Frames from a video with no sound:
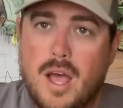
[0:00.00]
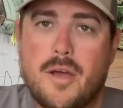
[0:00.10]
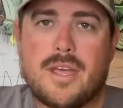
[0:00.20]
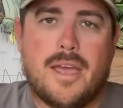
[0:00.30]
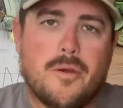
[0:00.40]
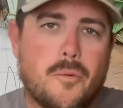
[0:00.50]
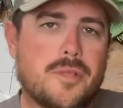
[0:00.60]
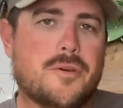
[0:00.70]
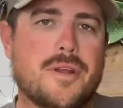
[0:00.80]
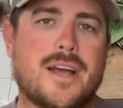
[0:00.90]
Okay,
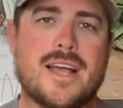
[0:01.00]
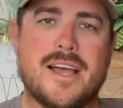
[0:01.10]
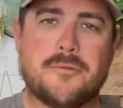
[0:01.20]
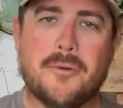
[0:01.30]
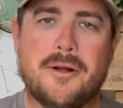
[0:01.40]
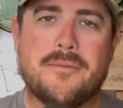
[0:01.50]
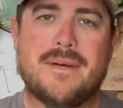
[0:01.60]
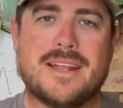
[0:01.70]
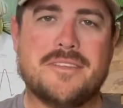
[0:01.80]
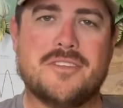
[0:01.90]
what's going on, guys? Welcome
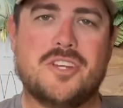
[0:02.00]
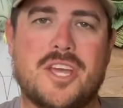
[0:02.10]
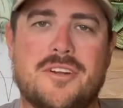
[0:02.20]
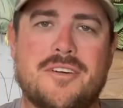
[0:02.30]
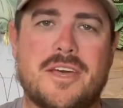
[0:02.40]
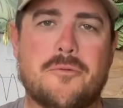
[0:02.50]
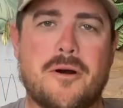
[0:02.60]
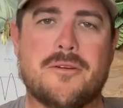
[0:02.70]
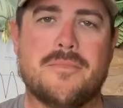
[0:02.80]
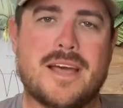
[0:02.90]
back to the channel and
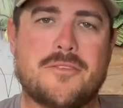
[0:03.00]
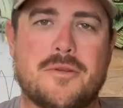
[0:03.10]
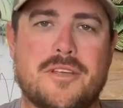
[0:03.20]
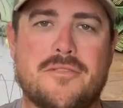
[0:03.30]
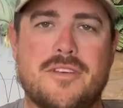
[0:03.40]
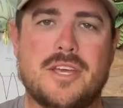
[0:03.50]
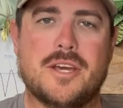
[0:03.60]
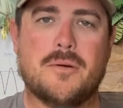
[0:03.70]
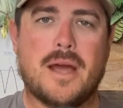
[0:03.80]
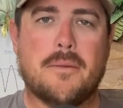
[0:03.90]
welcome back to another
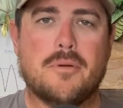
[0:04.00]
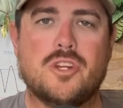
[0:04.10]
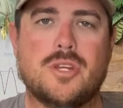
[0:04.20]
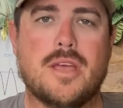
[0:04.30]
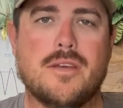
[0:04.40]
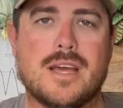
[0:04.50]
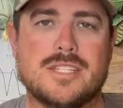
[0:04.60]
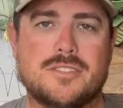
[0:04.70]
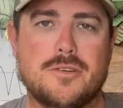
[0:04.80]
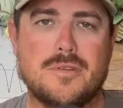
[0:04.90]
video. I appreciate you
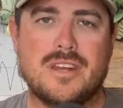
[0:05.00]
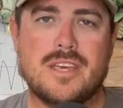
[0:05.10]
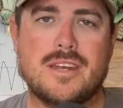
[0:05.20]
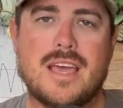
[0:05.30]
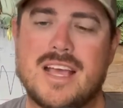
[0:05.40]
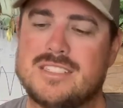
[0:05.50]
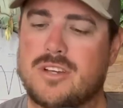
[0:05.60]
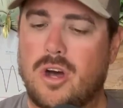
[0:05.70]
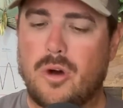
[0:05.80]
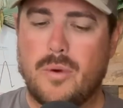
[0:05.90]
guys tuning in as
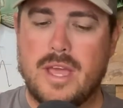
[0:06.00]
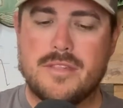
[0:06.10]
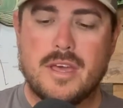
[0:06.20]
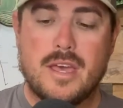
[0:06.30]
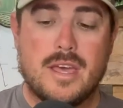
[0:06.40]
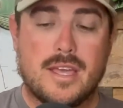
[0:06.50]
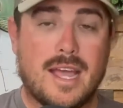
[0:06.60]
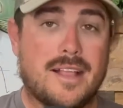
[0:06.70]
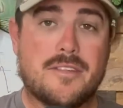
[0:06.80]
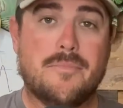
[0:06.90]
always.
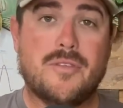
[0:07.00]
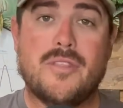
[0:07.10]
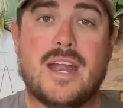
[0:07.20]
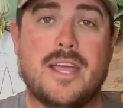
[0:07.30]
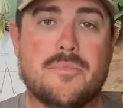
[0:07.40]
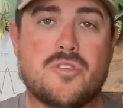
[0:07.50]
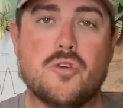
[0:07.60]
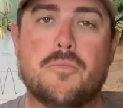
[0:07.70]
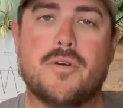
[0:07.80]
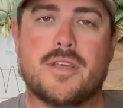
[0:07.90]
Got something that I am
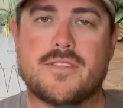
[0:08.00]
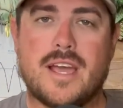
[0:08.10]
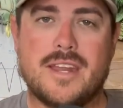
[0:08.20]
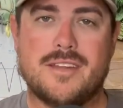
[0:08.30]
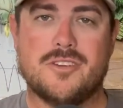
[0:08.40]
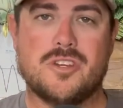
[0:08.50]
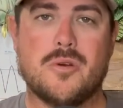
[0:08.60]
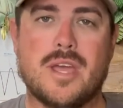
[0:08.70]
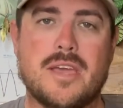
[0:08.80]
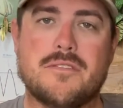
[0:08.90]
super excited to
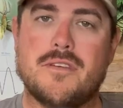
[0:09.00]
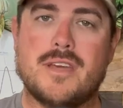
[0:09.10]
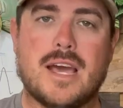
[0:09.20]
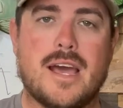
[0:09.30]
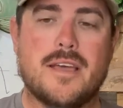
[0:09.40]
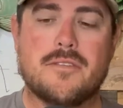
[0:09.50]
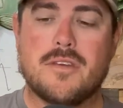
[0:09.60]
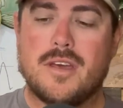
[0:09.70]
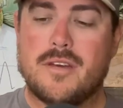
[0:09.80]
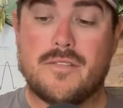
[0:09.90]
showcase to you guys
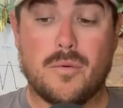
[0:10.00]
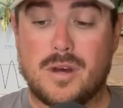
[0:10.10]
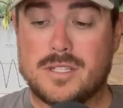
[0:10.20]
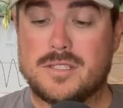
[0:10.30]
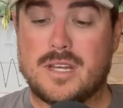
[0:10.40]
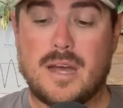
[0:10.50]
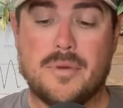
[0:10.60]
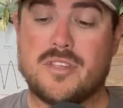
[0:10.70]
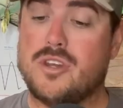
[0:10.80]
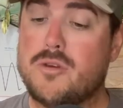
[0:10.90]
for once.
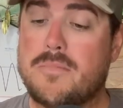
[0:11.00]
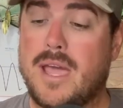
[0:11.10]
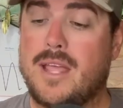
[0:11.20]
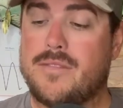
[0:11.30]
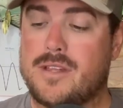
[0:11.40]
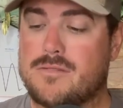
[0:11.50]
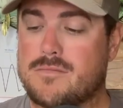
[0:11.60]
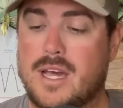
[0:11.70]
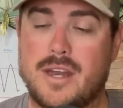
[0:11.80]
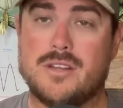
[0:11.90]
It's a new bait that
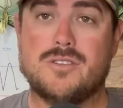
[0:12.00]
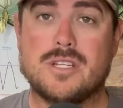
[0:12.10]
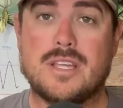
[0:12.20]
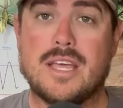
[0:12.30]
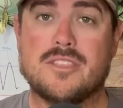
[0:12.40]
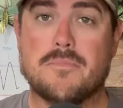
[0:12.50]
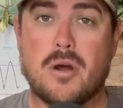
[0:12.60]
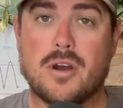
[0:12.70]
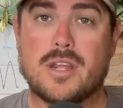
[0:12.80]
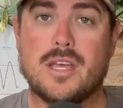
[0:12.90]
kind of just hit the
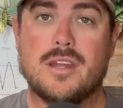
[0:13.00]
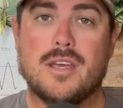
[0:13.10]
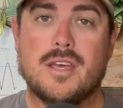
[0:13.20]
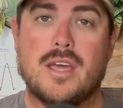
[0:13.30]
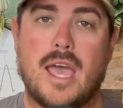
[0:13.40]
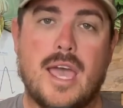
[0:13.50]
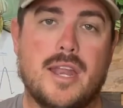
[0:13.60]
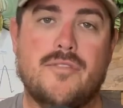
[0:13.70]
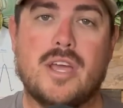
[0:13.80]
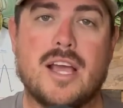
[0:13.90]
market.
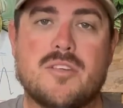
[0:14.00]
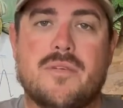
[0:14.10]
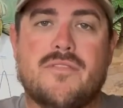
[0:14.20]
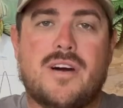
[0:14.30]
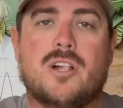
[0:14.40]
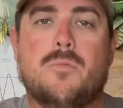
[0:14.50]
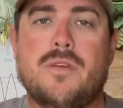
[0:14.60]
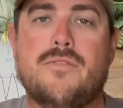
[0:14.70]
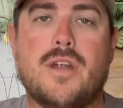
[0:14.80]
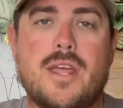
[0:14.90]
And if you guys have been following me
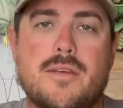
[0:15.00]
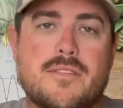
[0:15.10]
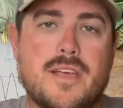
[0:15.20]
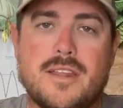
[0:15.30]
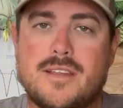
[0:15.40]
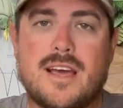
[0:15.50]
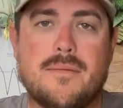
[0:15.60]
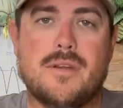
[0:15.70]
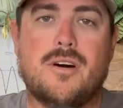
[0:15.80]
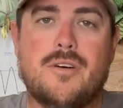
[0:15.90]
for any extended
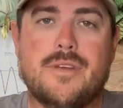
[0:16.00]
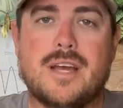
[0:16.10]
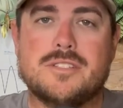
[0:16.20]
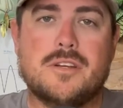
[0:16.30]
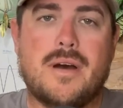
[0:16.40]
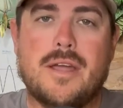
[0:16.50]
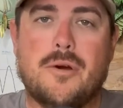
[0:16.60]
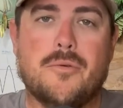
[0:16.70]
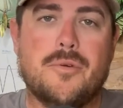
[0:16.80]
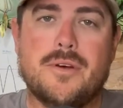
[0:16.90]
time at all, you guys know I
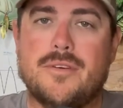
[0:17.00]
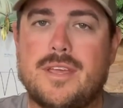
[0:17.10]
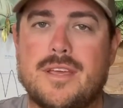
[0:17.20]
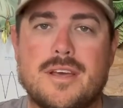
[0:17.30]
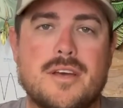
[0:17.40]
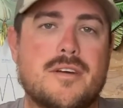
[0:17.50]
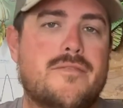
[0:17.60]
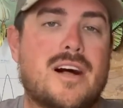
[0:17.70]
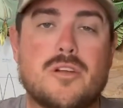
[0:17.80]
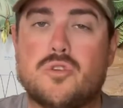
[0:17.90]
don't really
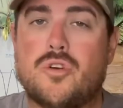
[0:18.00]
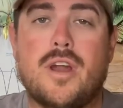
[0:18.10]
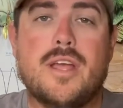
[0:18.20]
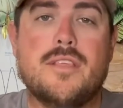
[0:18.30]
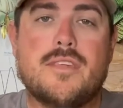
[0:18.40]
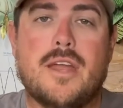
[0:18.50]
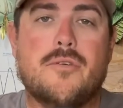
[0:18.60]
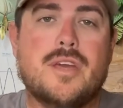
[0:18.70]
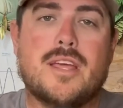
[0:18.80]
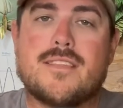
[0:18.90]
follow trends. I
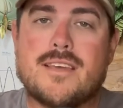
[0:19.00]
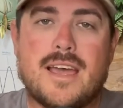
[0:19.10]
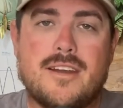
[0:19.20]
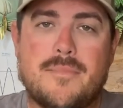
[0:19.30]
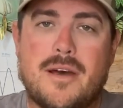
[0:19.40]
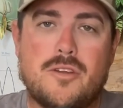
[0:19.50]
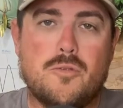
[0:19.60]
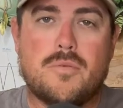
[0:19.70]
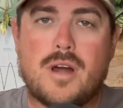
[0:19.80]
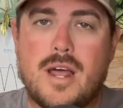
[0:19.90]
don't get excited about new
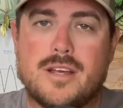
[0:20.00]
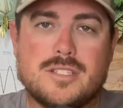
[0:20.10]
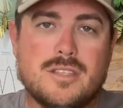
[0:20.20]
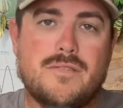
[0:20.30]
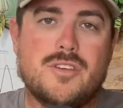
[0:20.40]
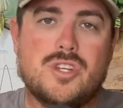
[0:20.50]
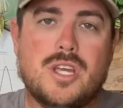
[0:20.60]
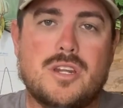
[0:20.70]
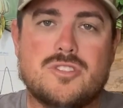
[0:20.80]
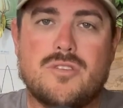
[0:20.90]
products in the fishing
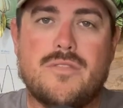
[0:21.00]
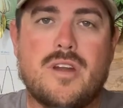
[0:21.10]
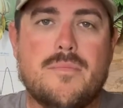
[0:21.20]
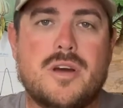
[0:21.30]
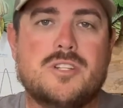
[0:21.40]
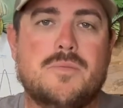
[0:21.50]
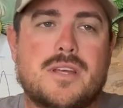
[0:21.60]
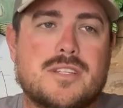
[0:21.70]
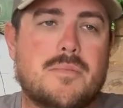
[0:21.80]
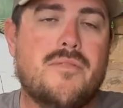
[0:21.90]
industry very much
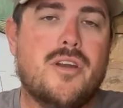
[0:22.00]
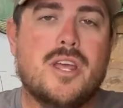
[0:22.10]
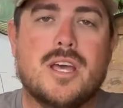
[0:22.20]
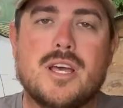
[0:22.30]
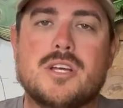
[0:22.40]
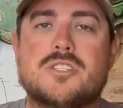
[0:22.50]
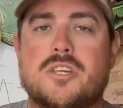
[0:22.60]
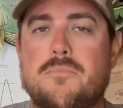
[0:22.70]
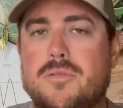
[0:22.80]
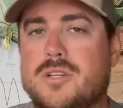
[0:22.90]
because I'm a very
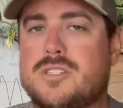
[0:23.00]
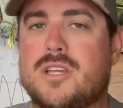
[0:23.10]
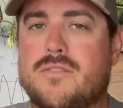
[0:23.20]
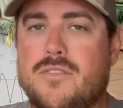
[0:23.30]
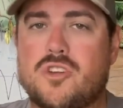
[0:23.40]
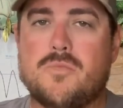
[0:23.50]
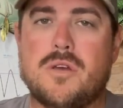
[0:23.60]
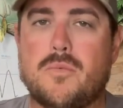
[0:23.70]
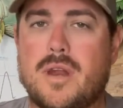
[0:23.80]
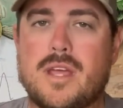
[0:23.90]
simplistic
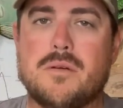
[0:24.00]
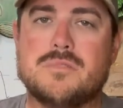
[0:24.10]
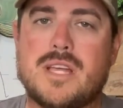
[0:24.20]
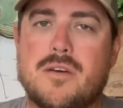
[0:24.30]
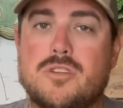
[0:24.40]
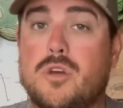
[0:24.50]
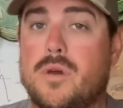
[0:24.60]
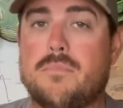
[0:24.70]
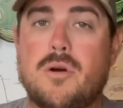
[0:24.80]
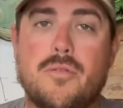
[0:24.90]
fisherman when it comes down to
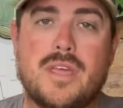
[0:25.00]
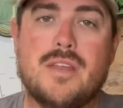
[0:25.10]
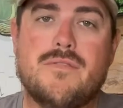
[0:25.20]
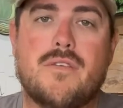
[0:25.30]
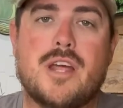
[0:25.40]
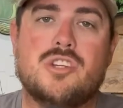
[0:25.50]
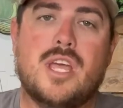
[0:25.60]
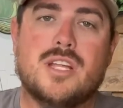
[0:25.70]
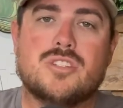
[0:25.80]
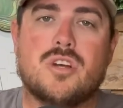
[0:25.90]
it, both in fresh
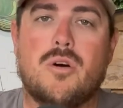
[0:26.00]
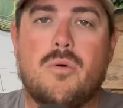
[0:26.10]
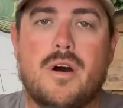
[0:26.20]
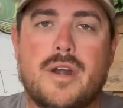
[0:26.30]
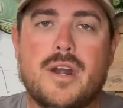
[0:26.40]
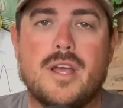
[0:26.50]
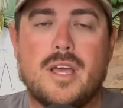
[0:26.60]
and salt water.